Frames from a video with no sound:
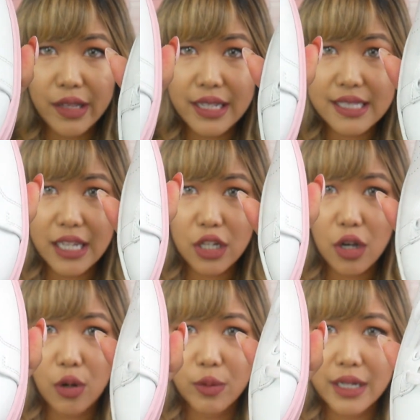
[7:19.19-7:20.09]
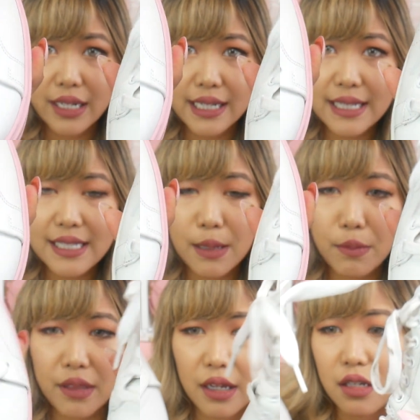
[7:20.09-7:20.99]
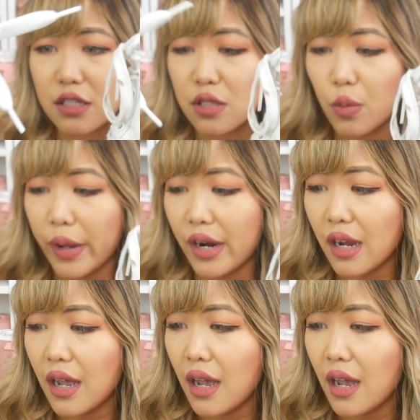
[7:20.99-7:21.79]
It's like coated in something, so where